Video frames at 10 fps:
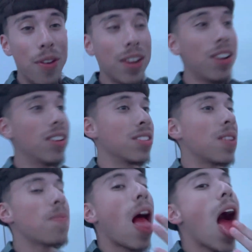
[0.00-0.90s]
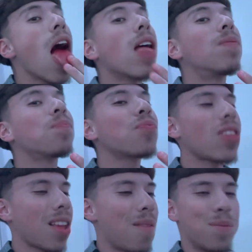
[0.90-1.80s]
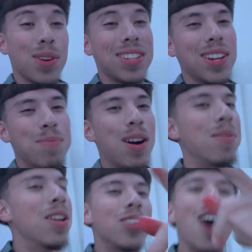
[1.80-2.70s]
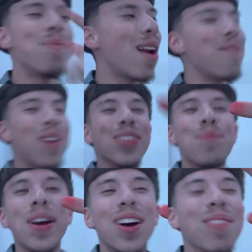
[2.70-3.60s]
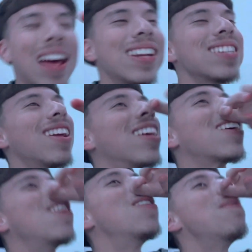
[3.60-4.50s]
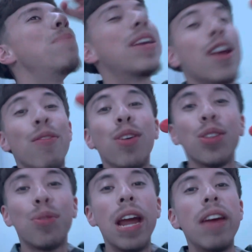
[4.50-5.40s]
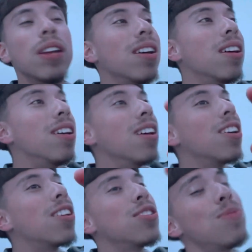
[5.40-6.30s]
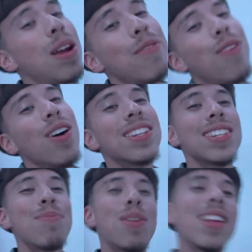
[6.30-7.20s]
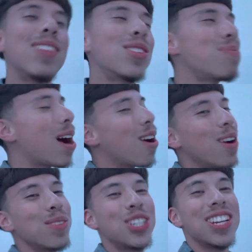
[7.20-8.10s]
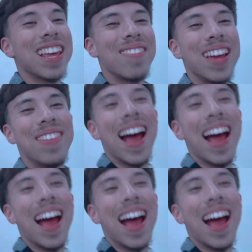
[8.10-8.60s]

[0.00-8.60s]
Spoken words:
fingers. Bro, that's kind of bomb. No, but I found the pickup line. It's like, be careful in the rain, because you might fall and slip right into my arms, cheeky baby.